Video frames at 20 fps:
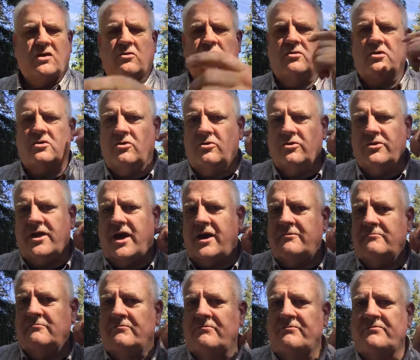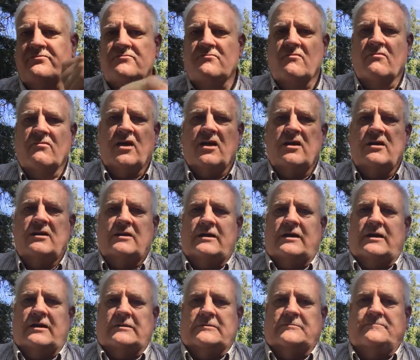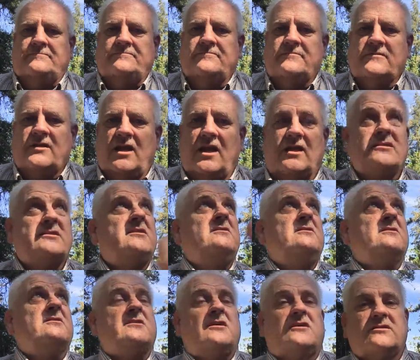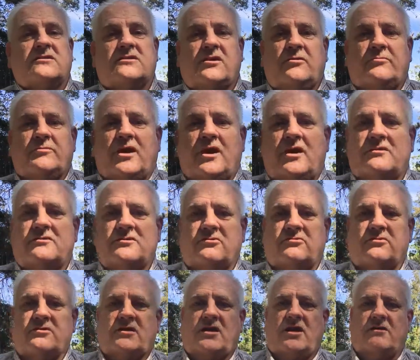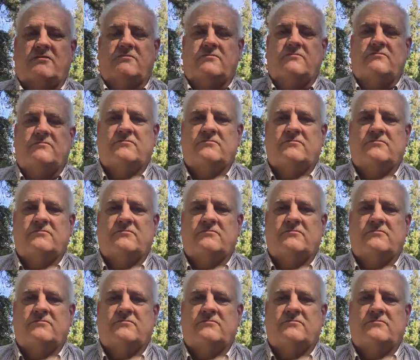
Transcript: We'll go with that. I see the sun is coming out, so it's kind of